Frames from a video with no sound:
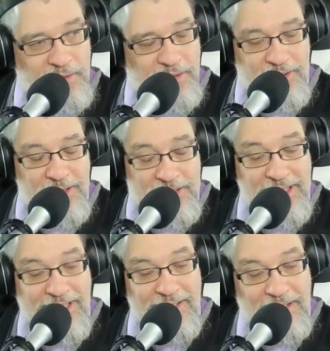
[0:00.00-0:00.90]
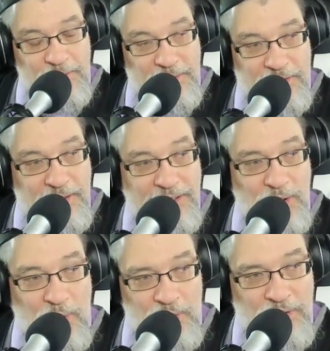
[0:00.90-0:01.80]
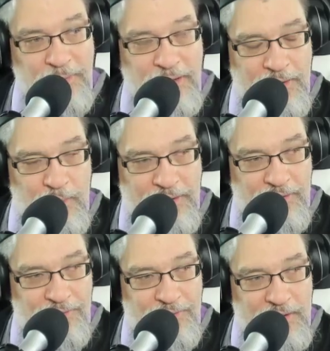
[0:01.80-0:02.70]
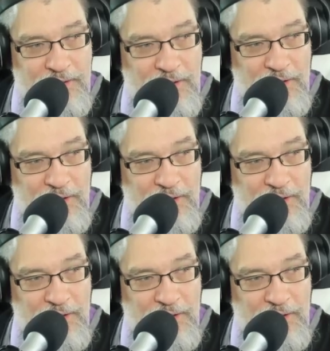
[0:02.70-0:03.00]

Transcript: In the end, that's what that's ultimately what you fear.